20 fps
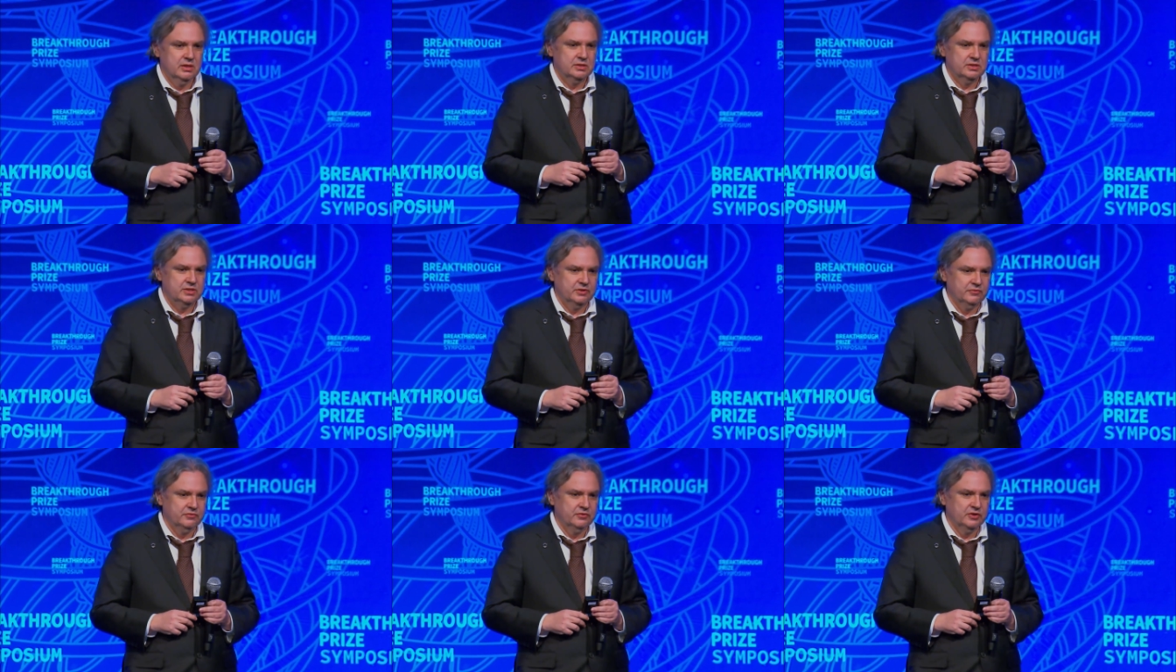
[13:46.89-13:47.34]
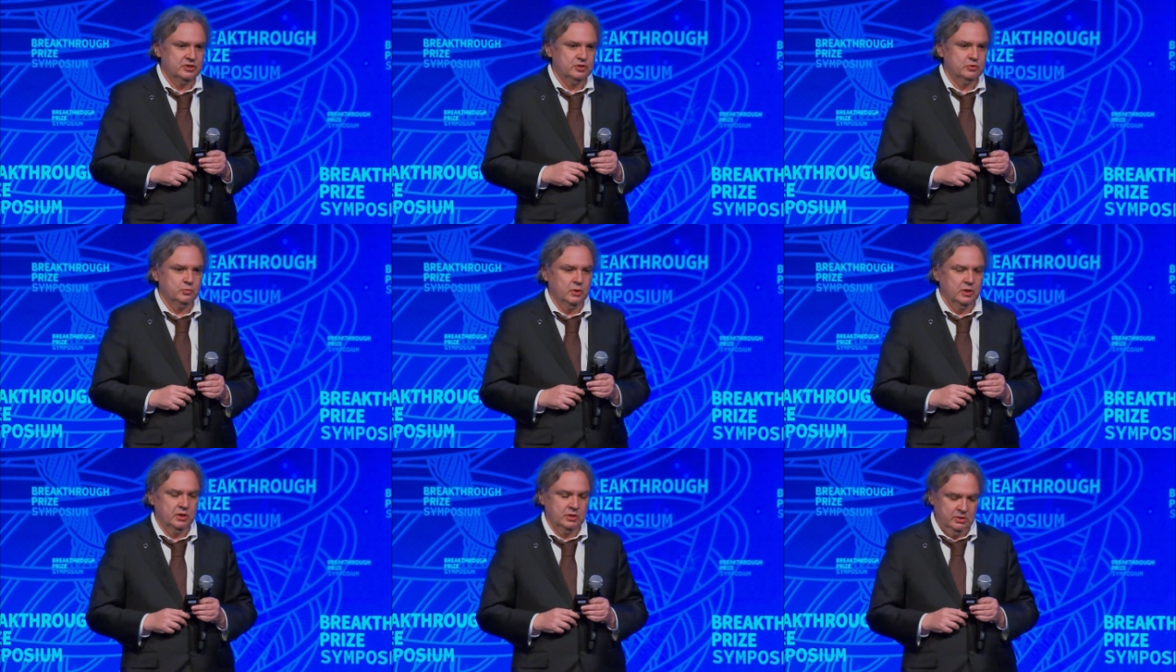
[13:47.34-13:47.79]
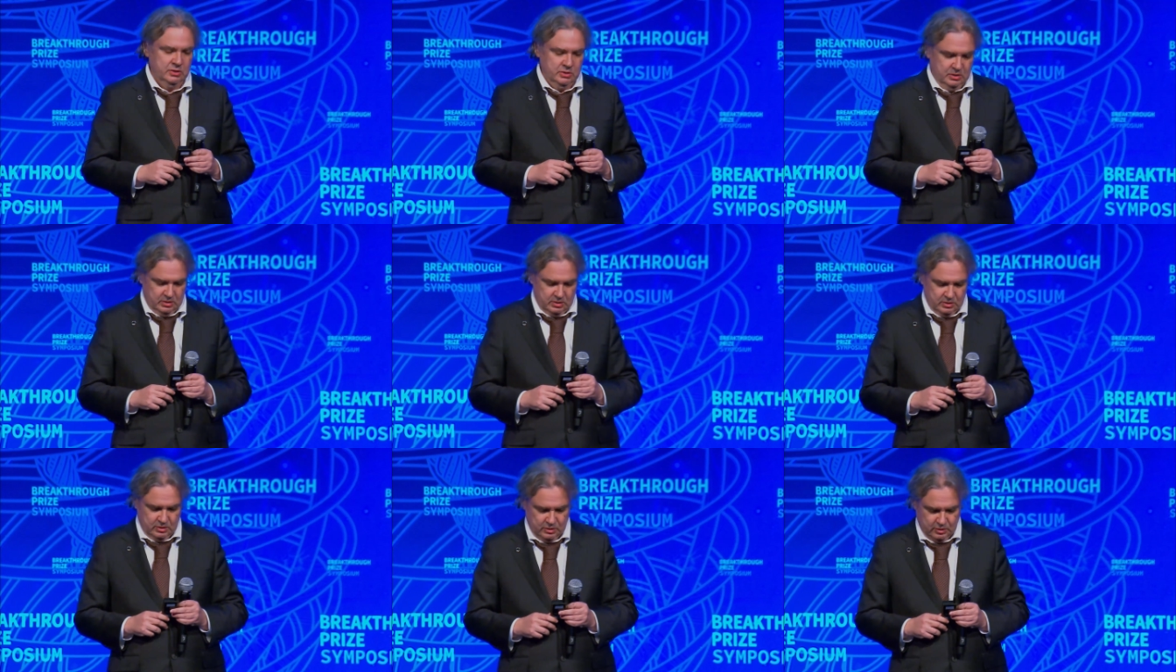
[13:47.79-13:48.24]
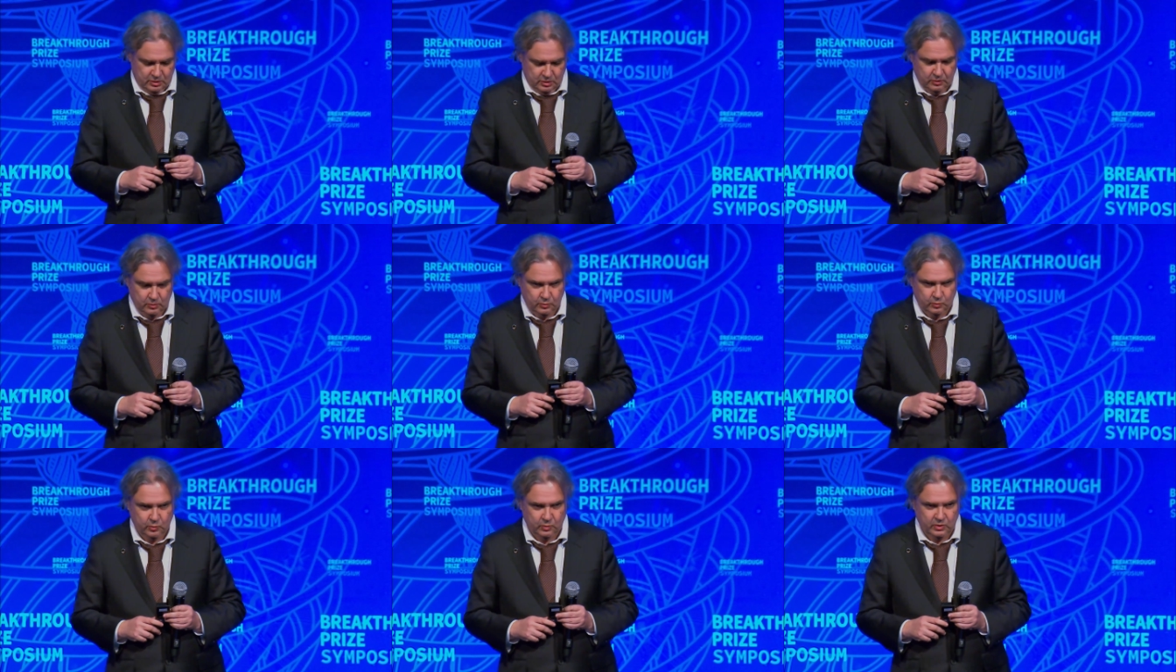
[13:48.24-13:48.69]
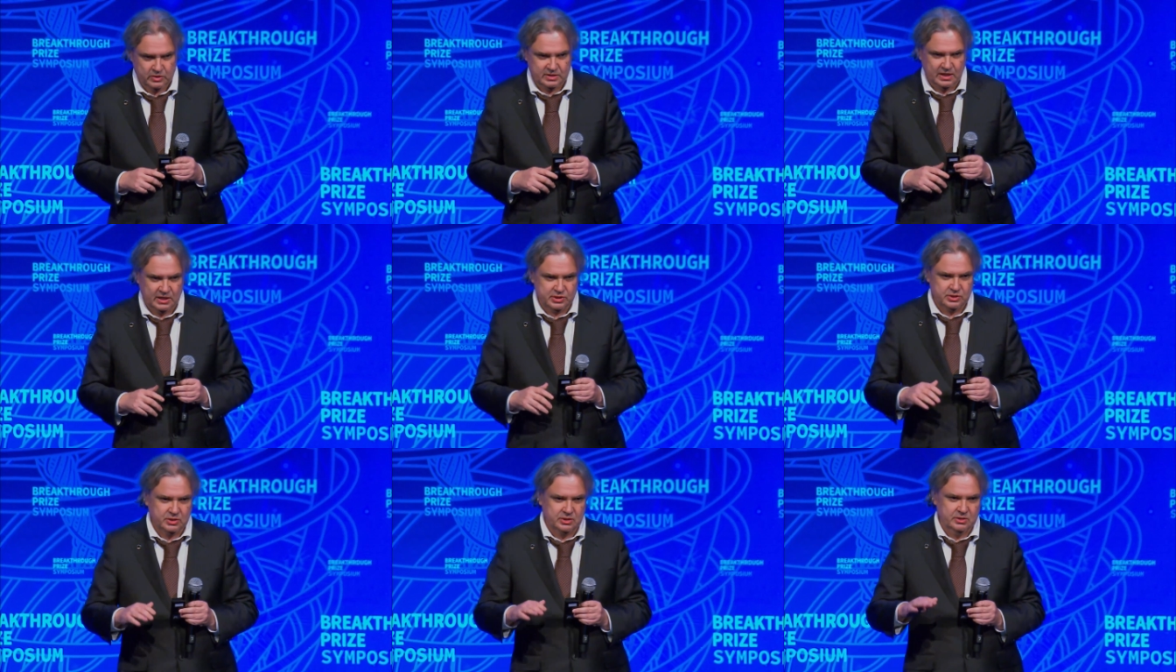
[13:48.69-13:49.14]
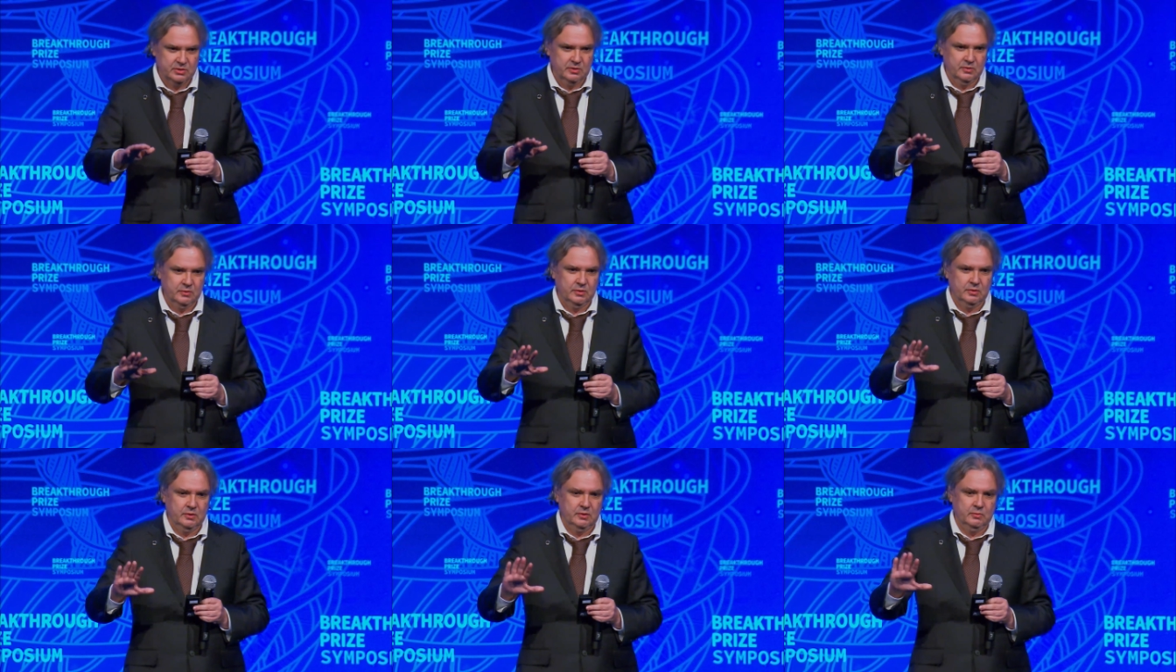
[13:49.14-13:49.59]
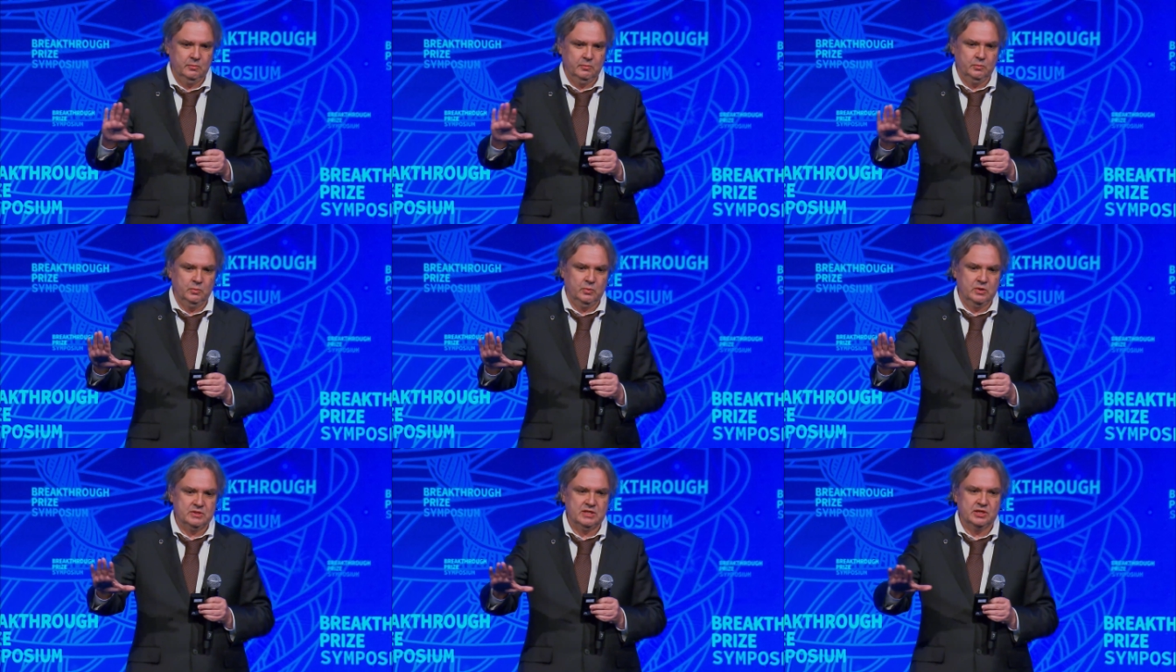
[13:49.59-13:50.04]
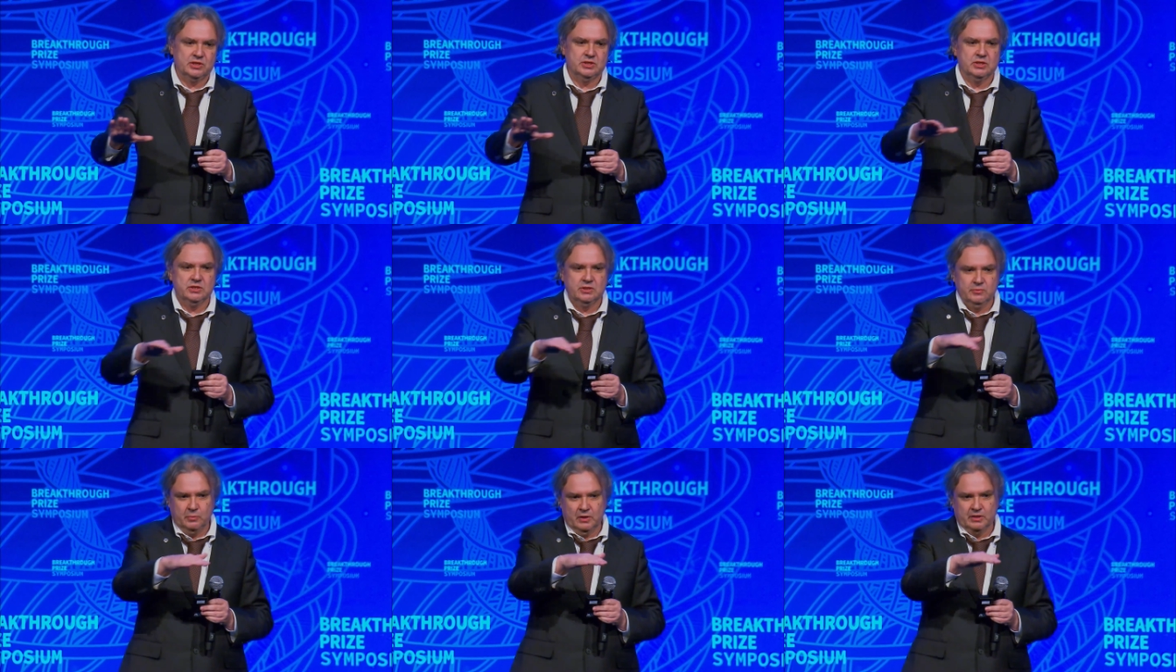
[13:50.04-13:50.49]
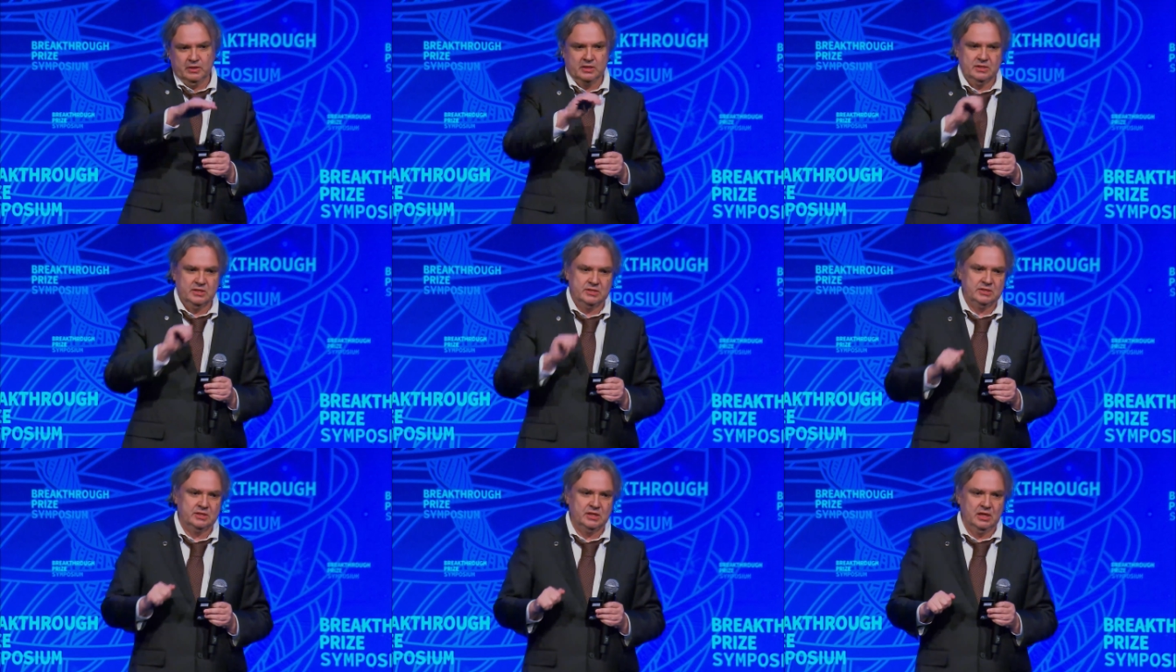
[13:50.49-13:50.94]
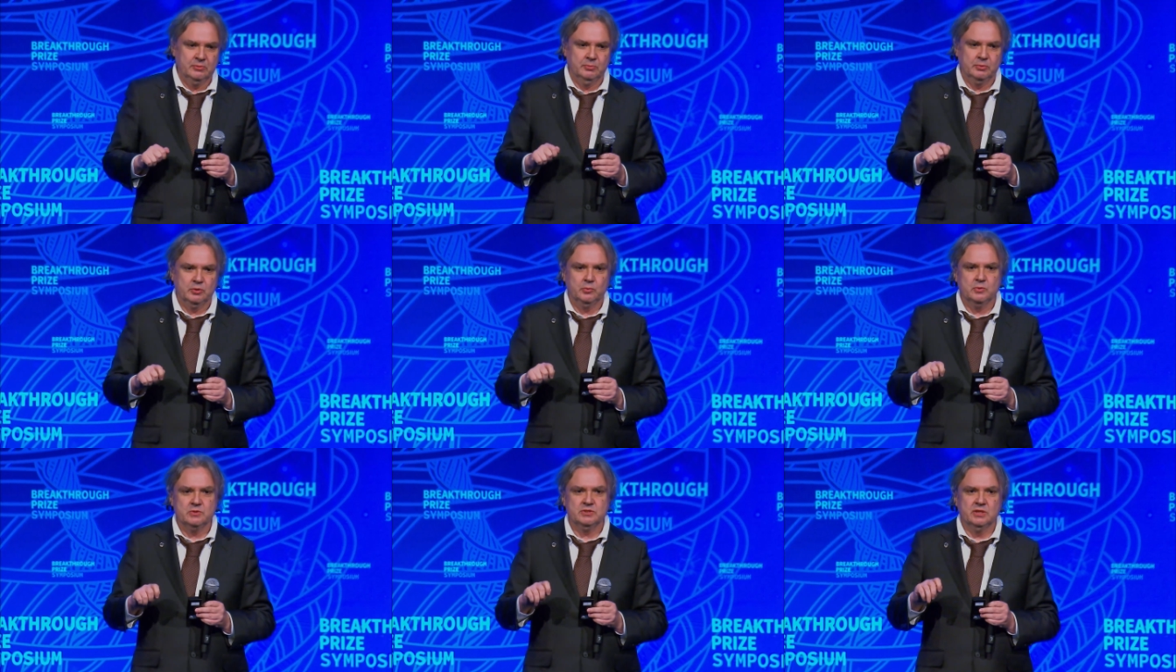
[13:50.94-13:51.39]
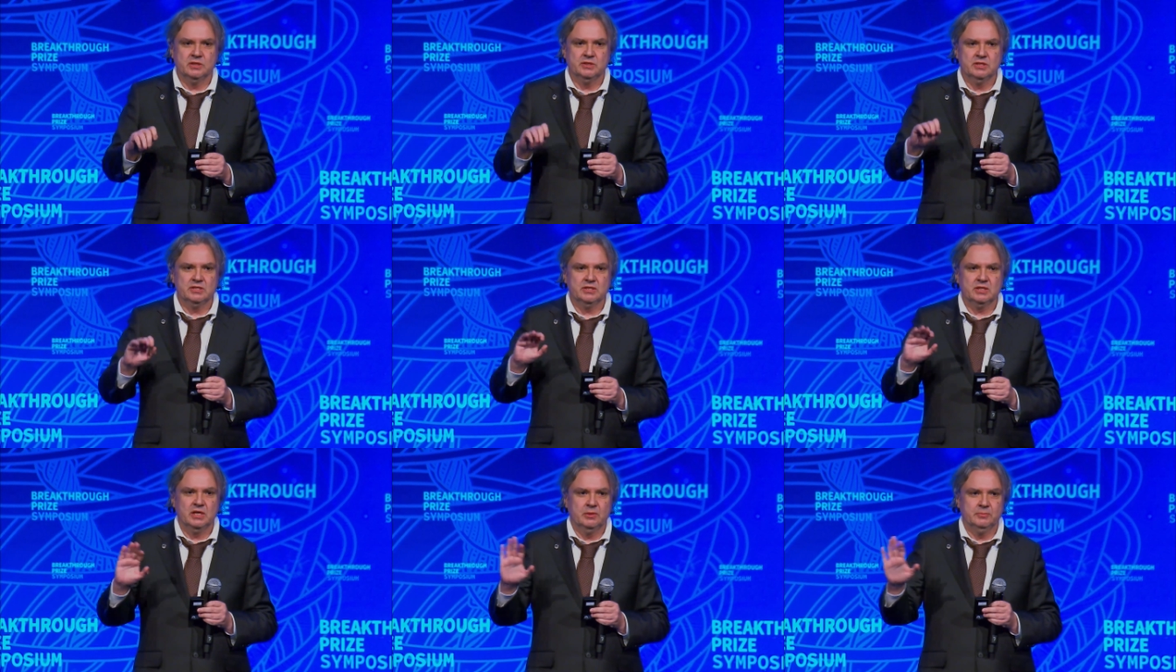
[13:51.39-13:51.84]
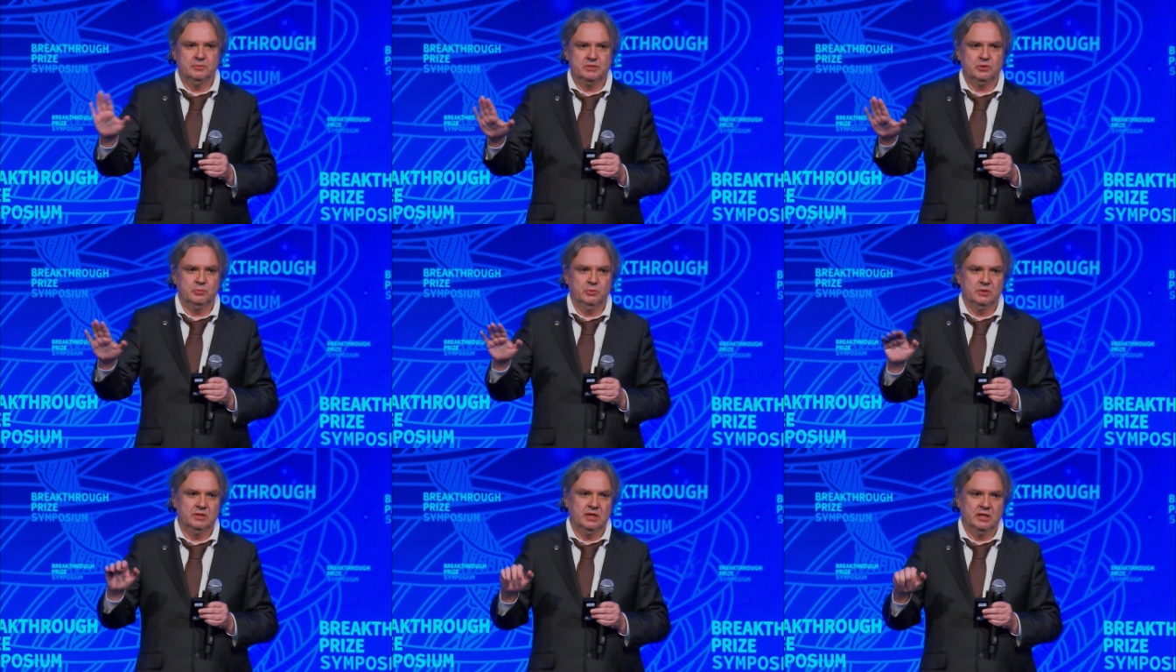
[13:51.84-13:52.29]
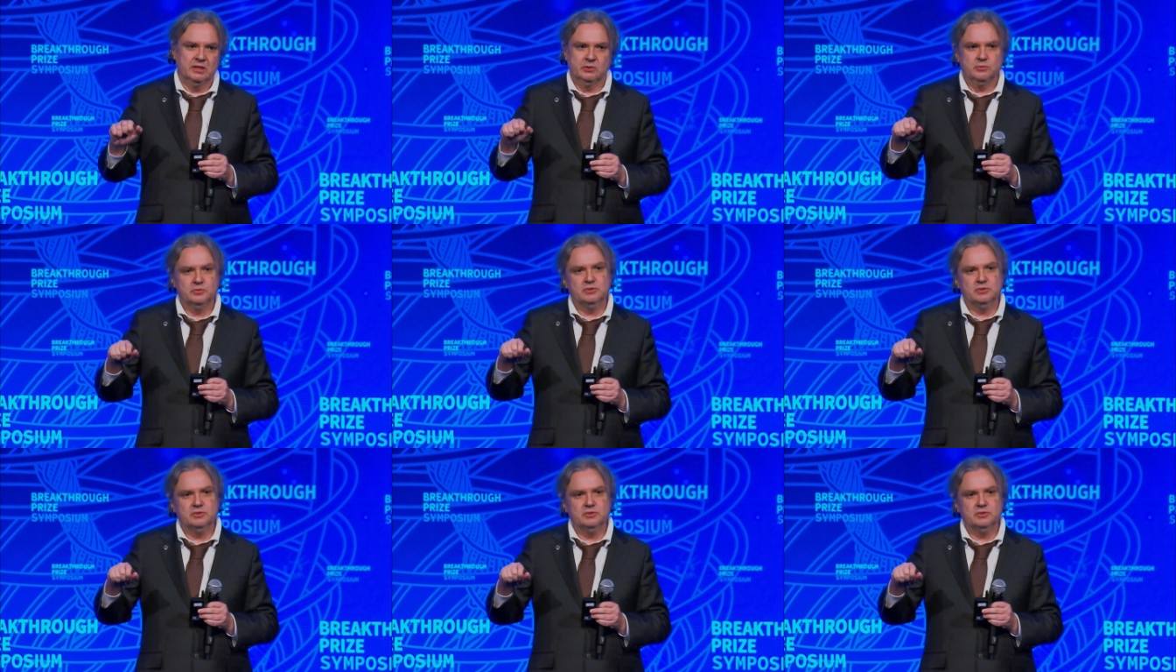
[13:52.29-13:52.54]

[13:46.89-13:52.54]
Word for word: the first one was actually, was actually the one I described, but it was not described as a quadrilateral.